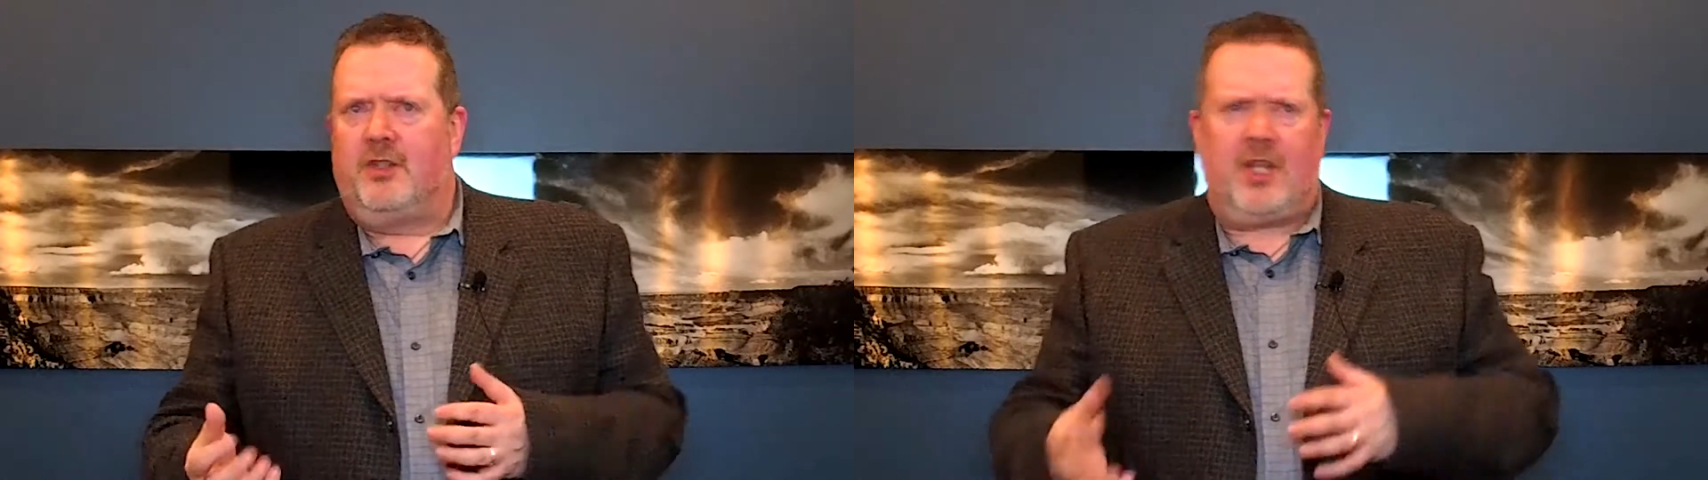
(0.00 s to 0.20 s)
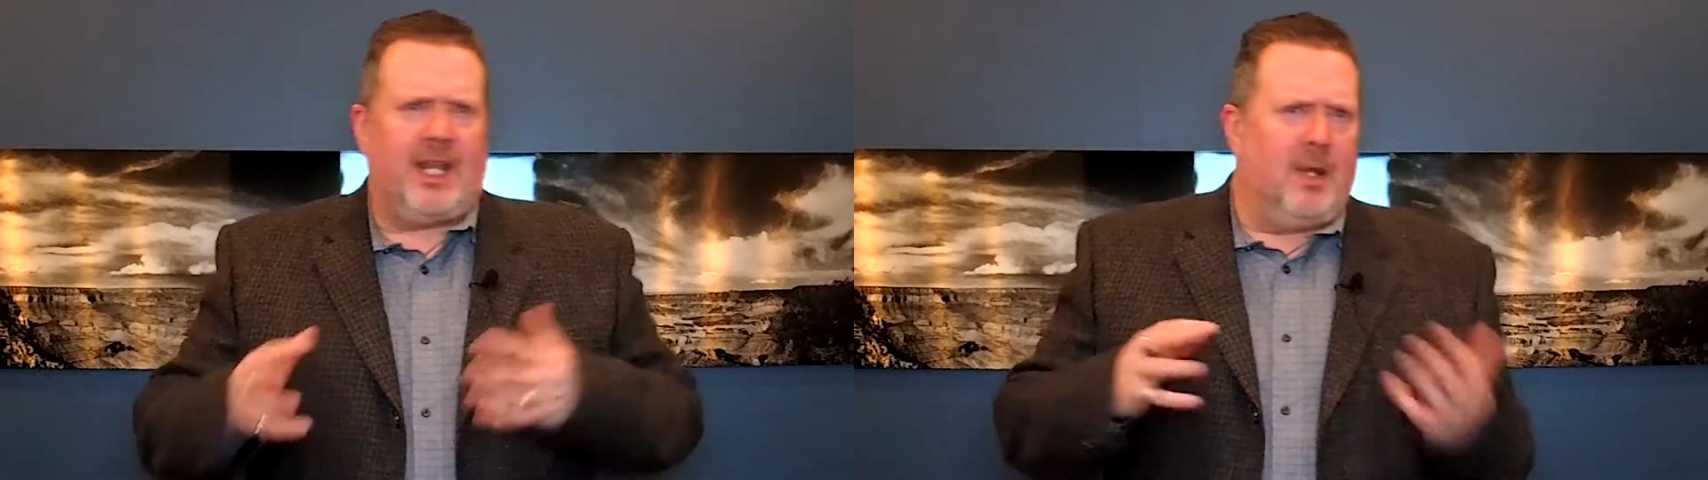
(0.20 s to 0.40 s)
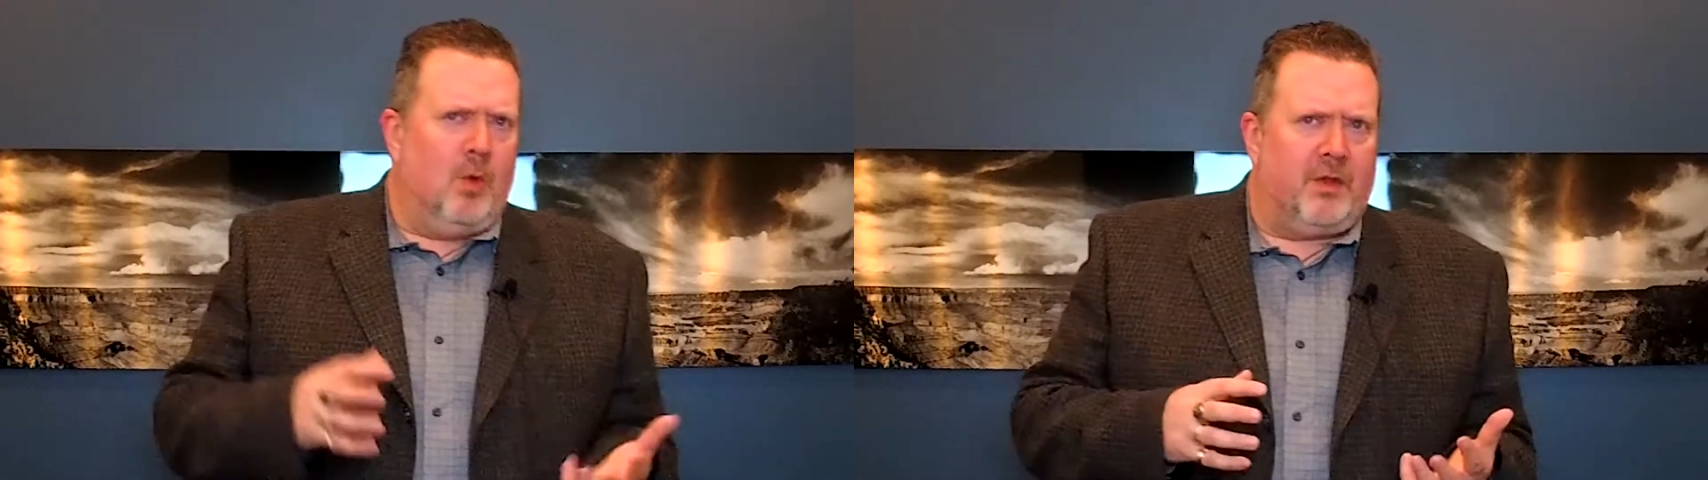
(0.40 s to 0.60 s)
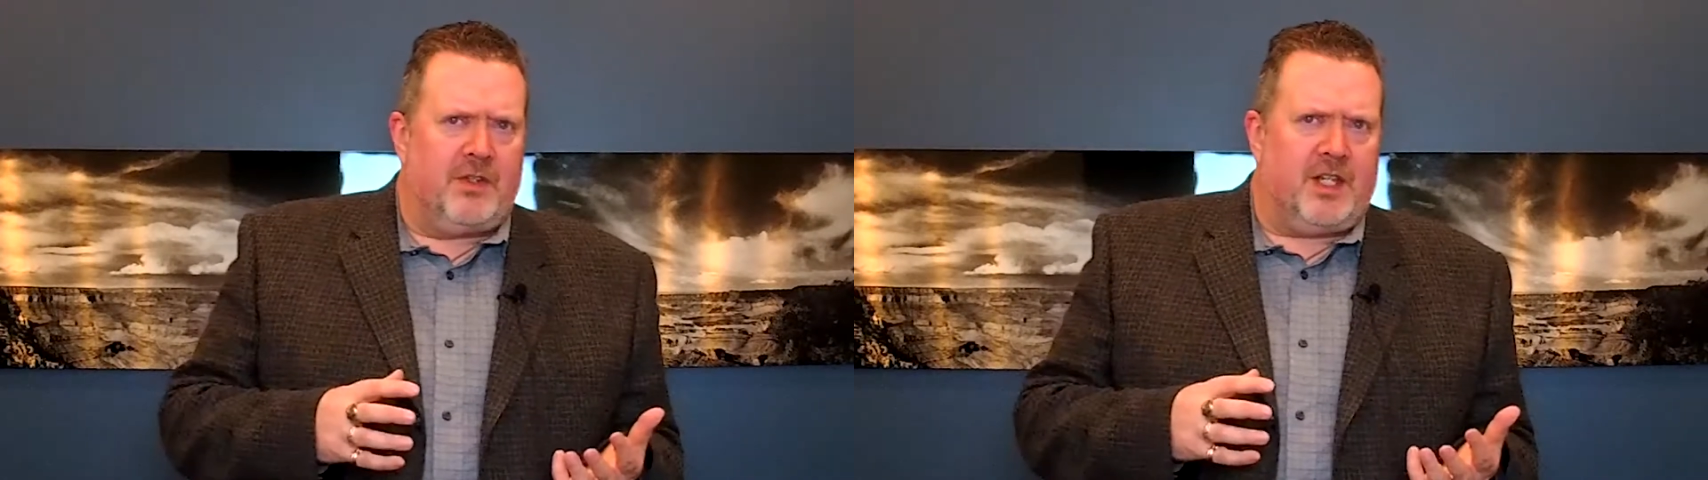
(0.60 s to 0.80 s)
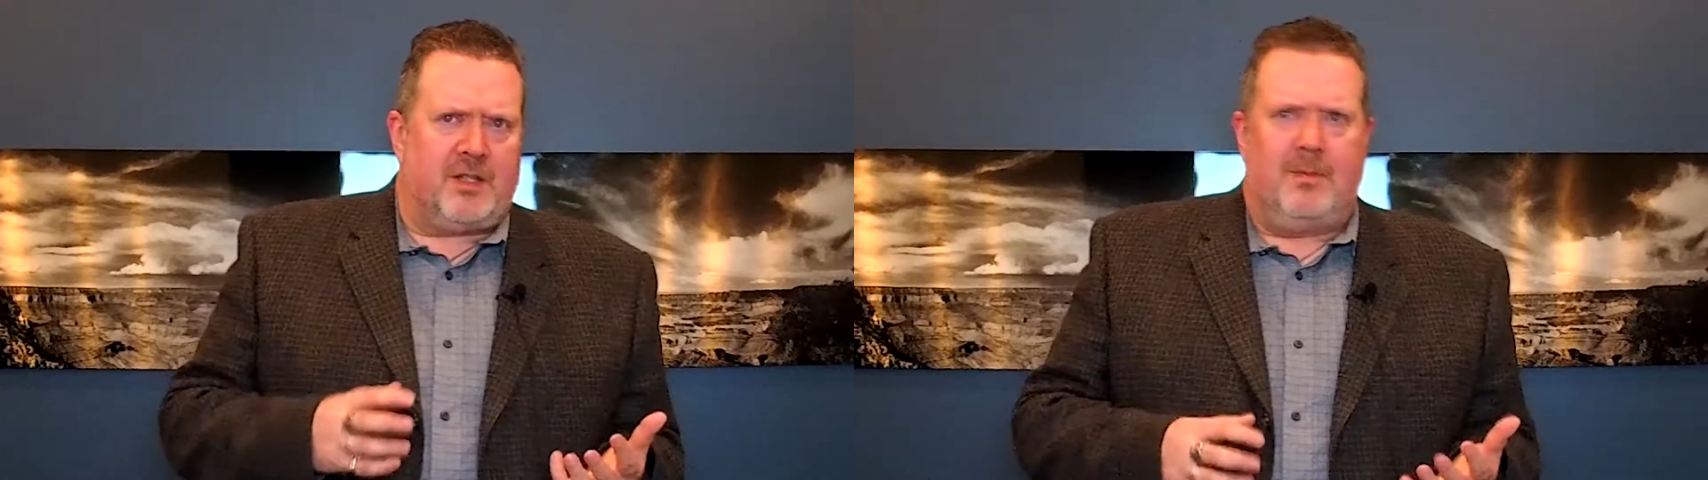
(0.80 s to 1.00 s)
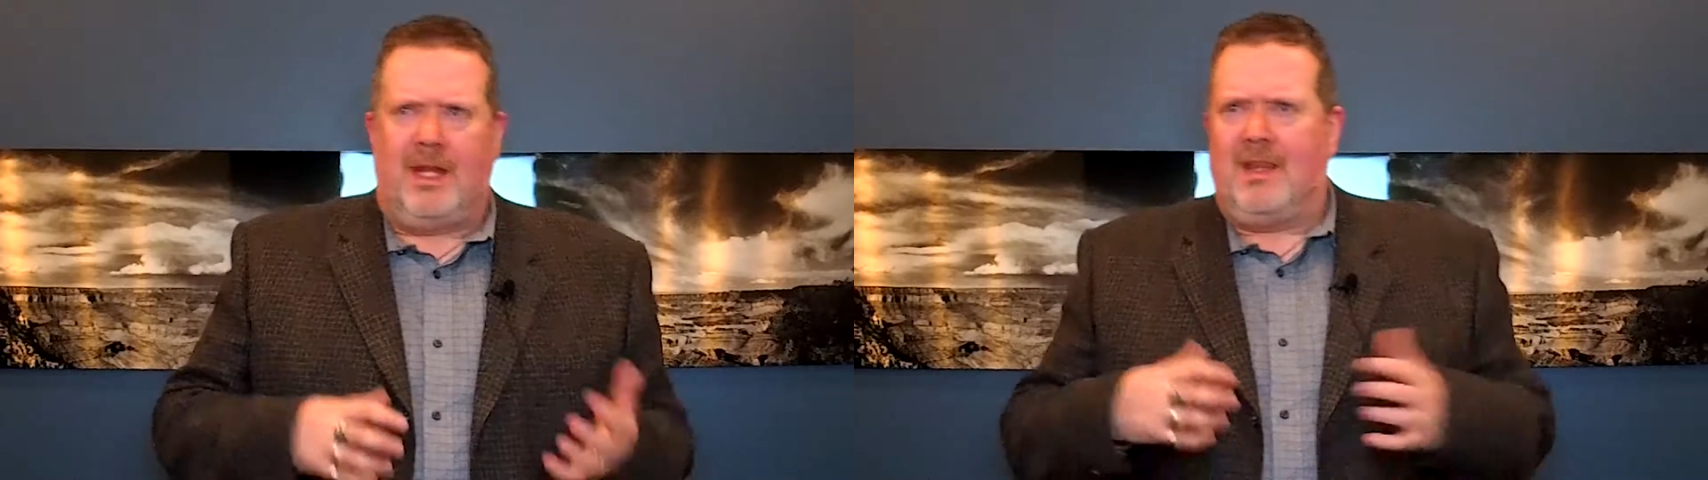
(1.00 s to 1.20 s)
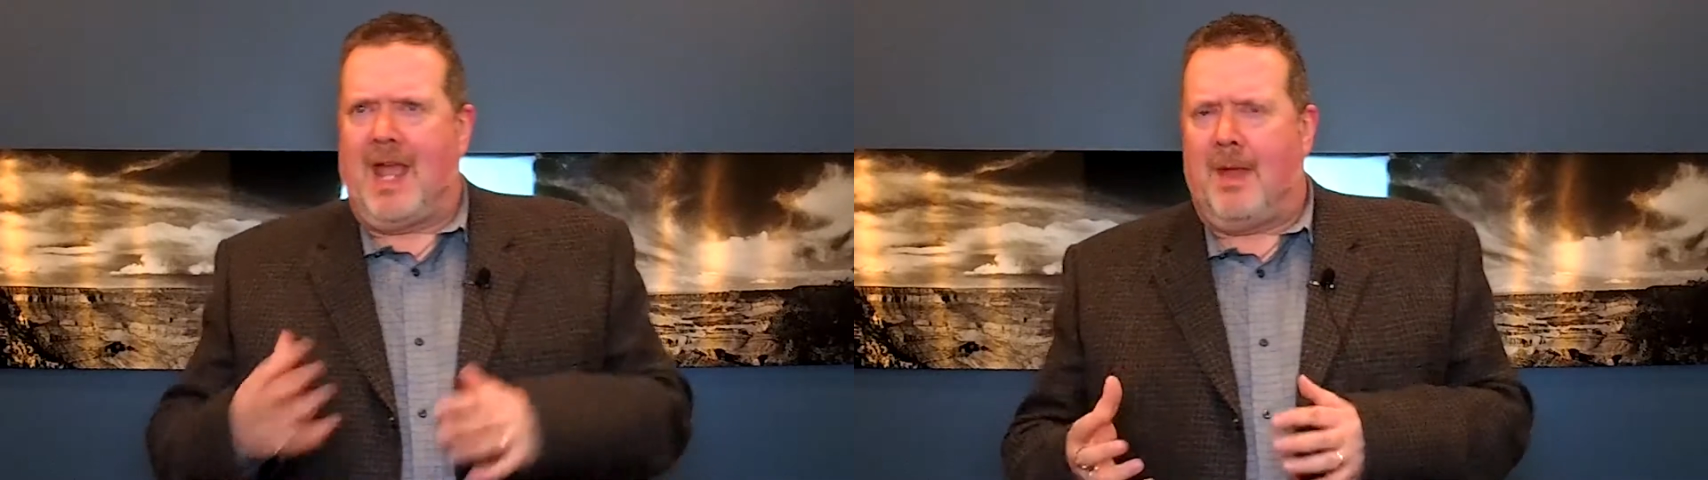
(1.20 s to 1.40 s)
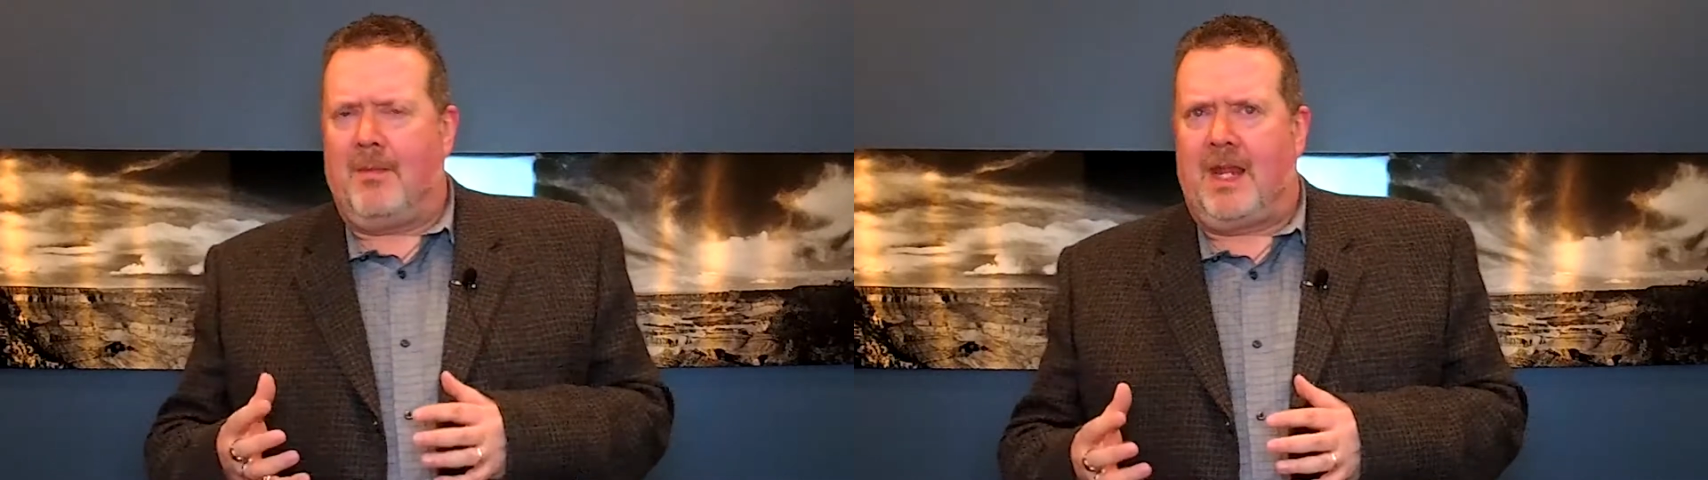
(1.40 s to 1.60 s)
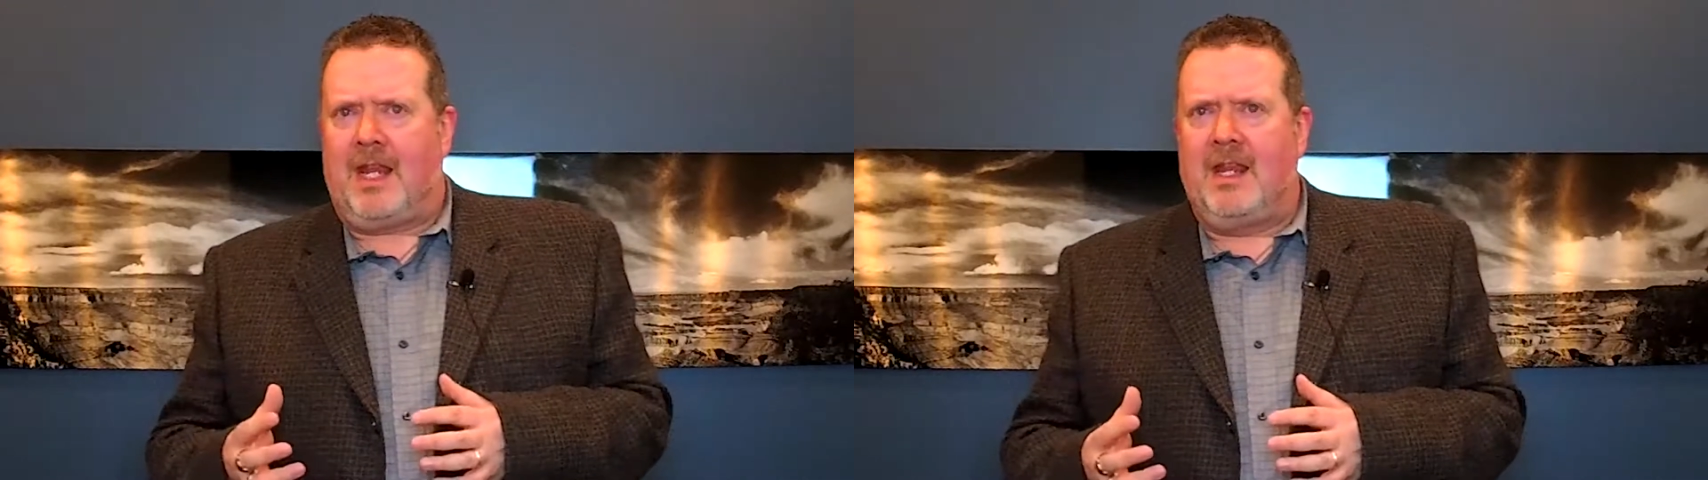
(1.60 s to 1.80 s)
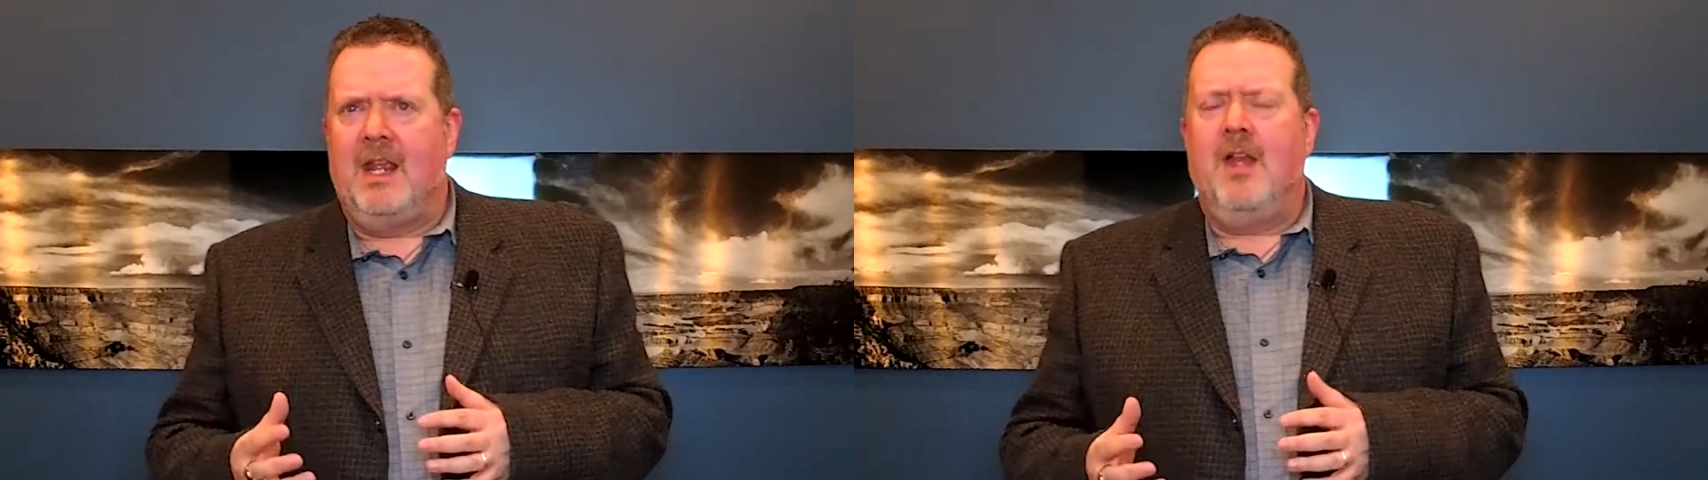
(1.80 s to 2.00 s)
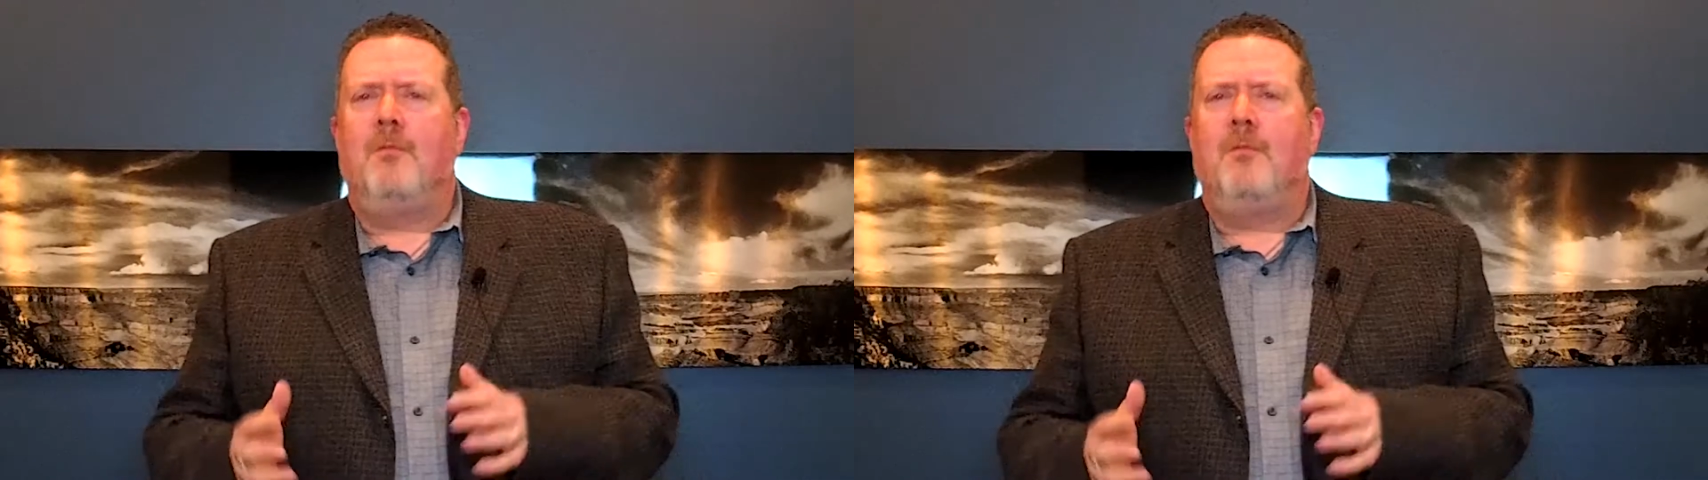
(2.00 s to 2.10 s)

checking what does this mean, that mean,